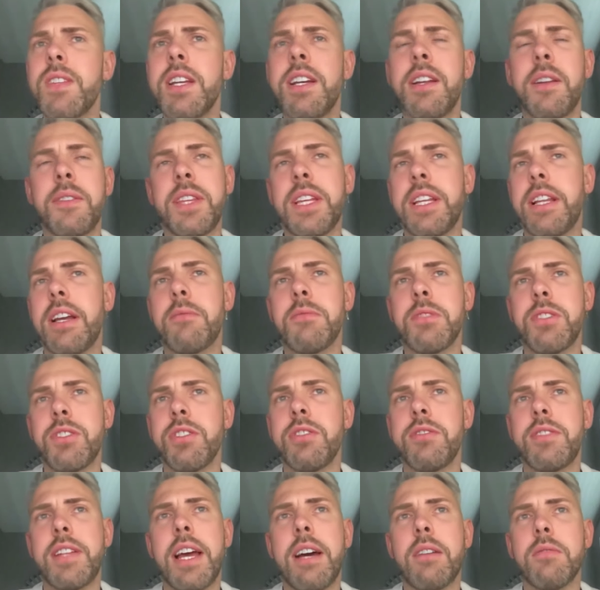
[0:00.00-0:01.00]
And I think that was
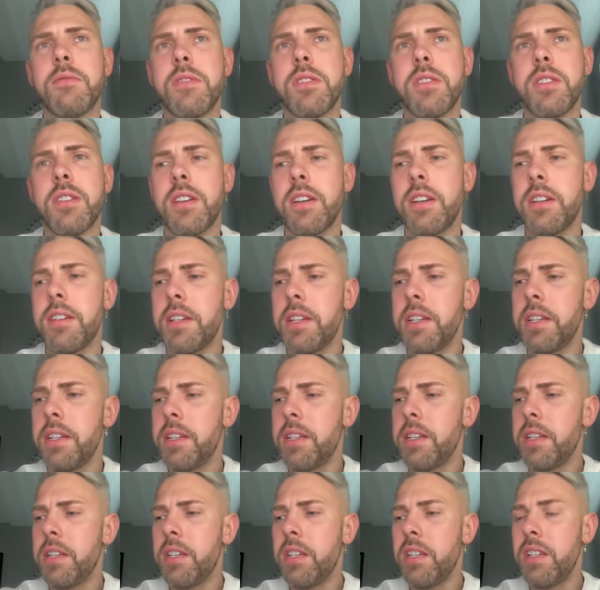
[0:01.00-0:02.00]
just down to,
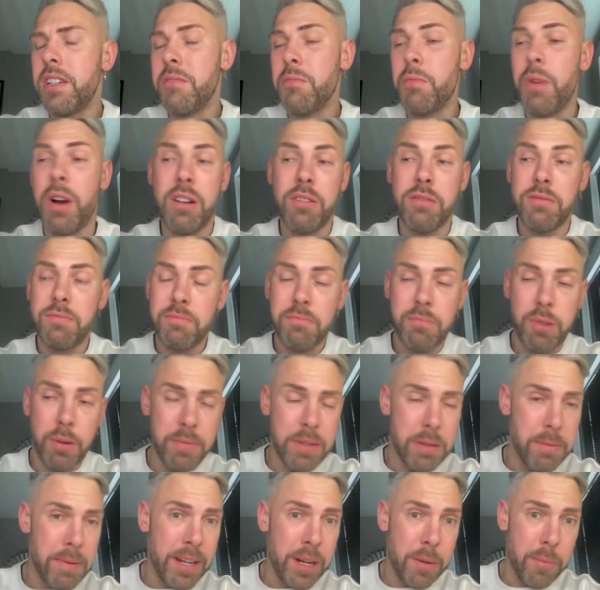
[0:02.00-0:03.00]
well,
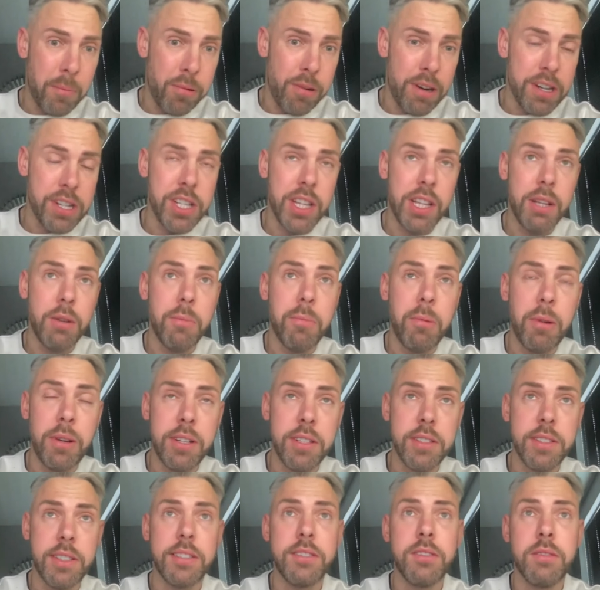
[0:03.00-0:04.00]
probably the amount of pressure they were
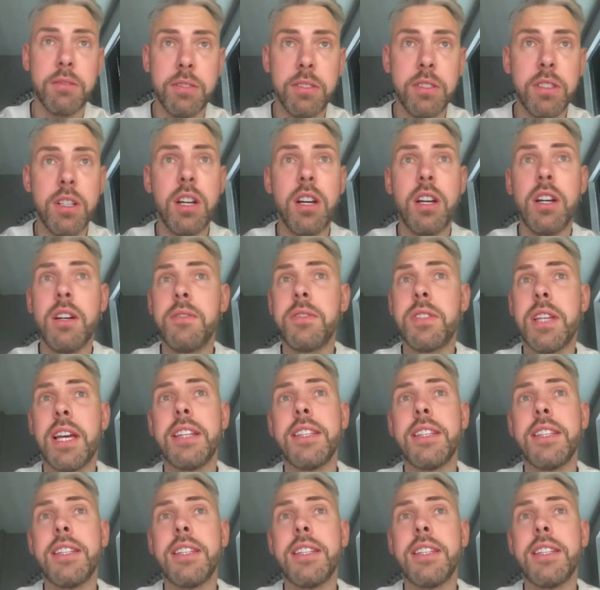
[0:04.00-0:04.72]
putting us under and nerves.